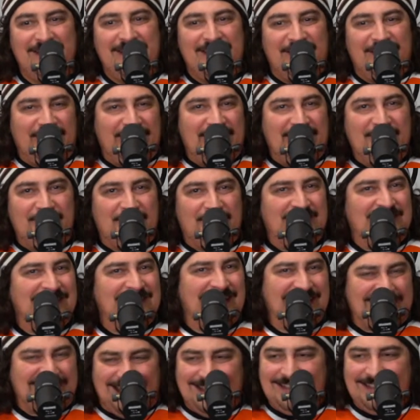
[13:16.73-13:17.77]
Even
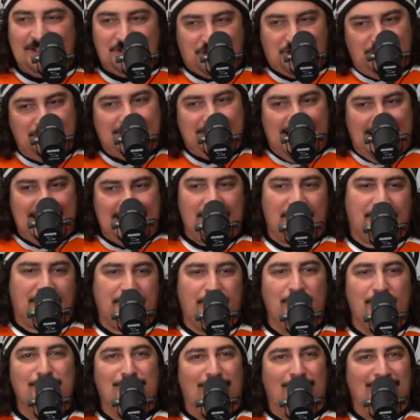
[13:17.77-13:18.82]
like, I guess you got to
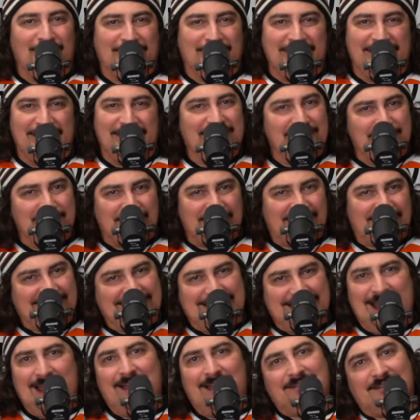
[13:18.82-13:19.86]
throw Malkin in, but like,
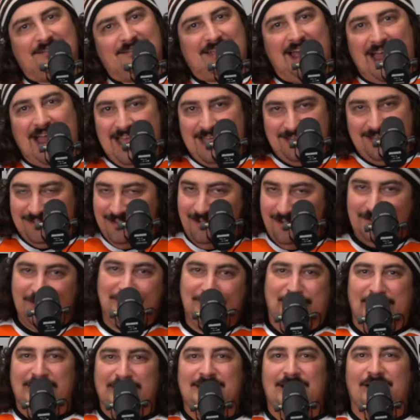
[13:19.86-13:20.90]
yeah, Letang, you know, he's
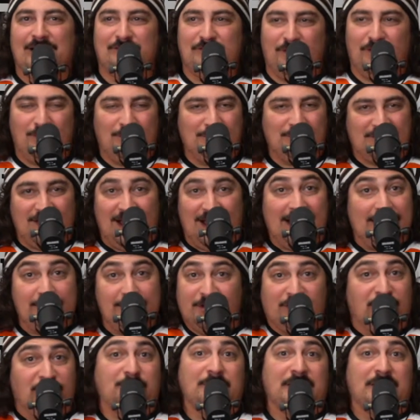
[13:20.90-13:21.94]
been there the whole time
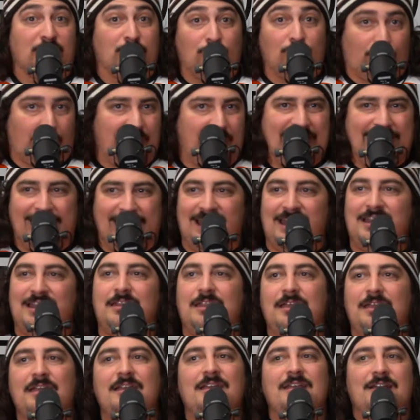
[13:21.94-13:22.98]
and he's been great.
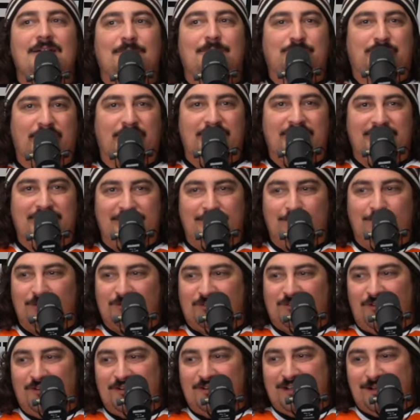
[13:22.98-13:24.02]
But we're
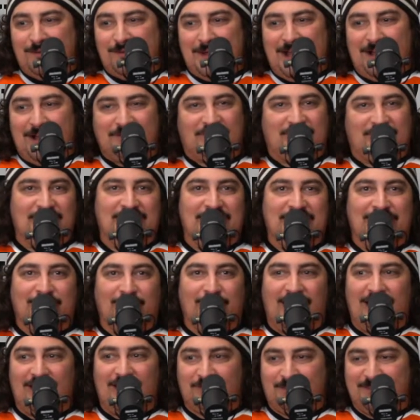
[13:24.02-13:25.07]
talking about Sidney
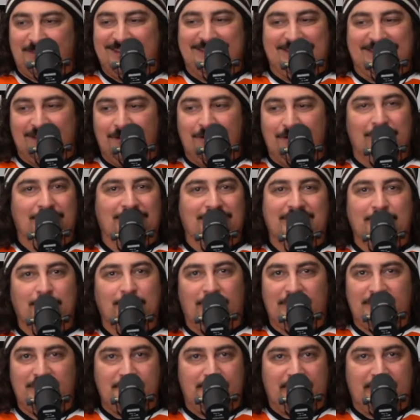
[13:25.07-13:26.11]
Crosby, literally
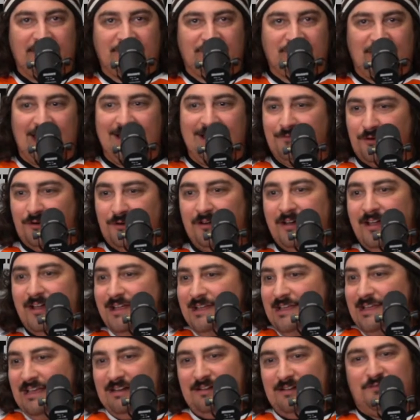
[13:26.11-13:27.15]
one of the best ever,
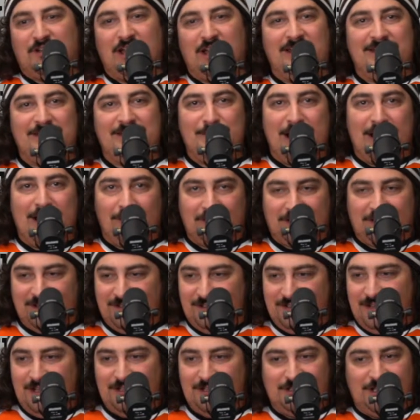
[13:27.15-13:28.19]
and Evgeny
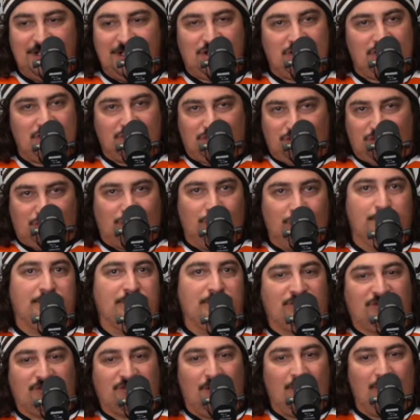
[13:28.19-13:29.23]
Malkin, a legit
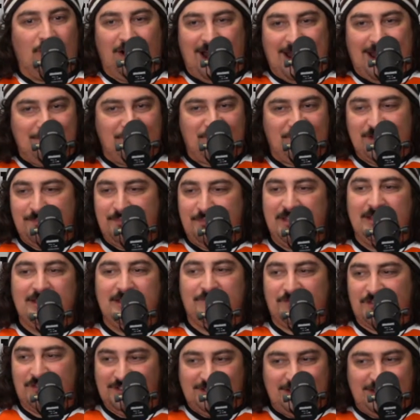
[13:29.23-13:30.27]
superstar MVP
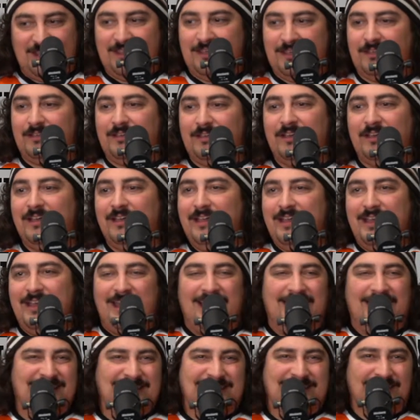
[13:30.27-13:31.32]
of the league.
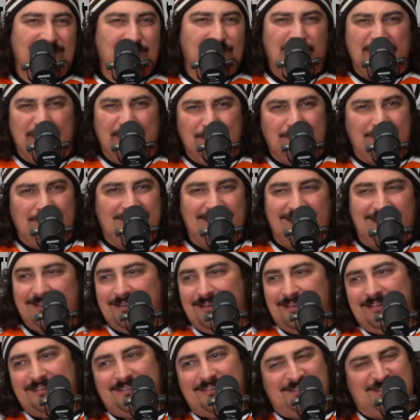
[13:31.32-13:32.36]
And it's like weird,
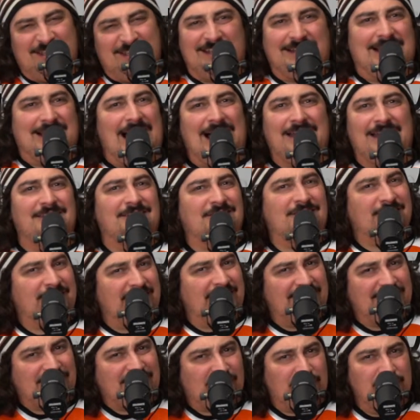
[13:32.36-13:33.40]
like you got to
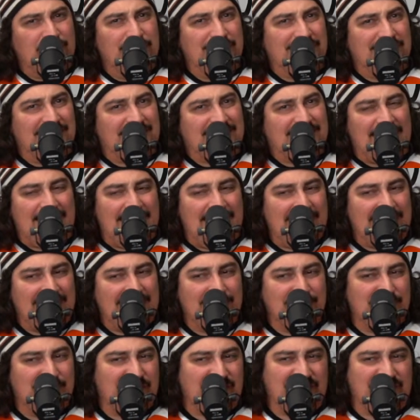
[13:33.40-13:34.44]
include
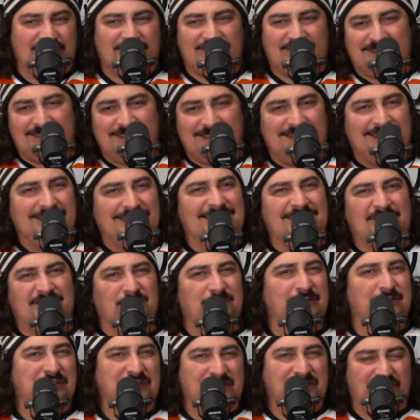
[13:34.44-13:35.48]
Letang, but he doesn't
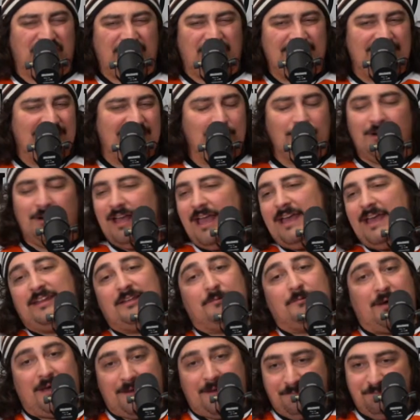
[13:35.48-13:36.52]
really fit. Well,
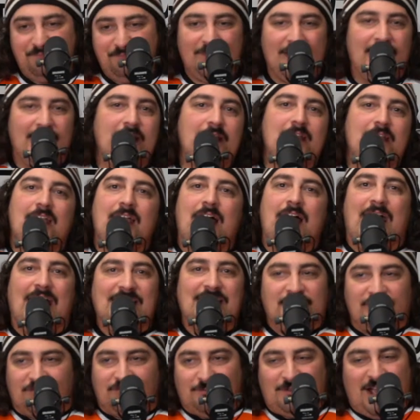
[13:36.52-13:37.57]
anyway, I
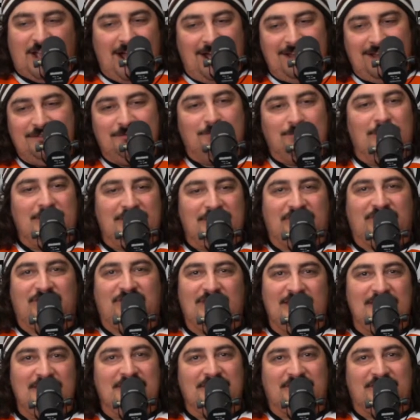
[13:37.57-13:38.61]
just kind of want to
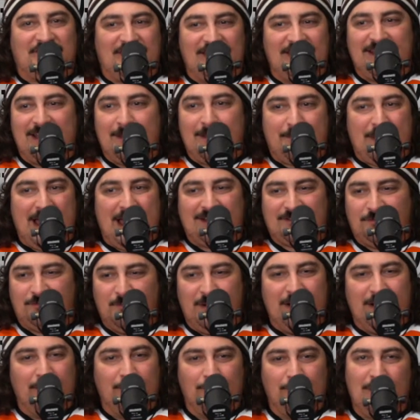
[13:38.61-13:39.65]
see this thing get back to
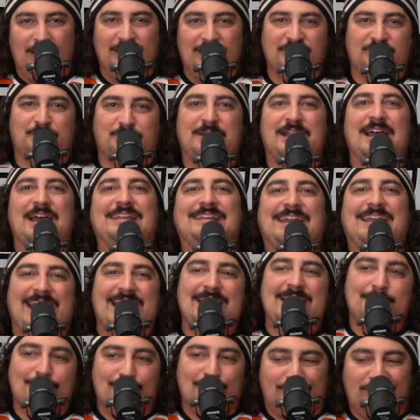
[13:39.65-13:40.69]
where it was, but I
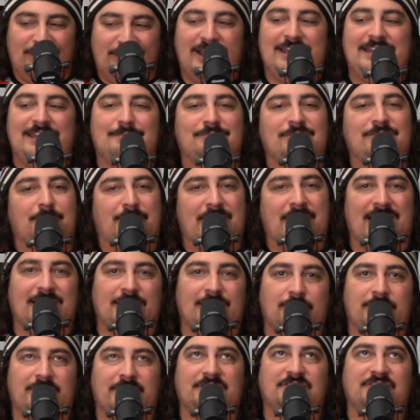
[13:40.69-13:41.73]
can't blame the
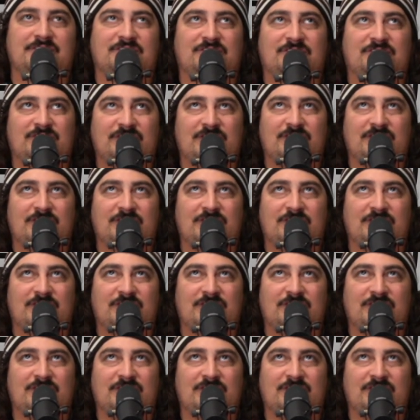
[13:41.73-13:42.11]
Penguins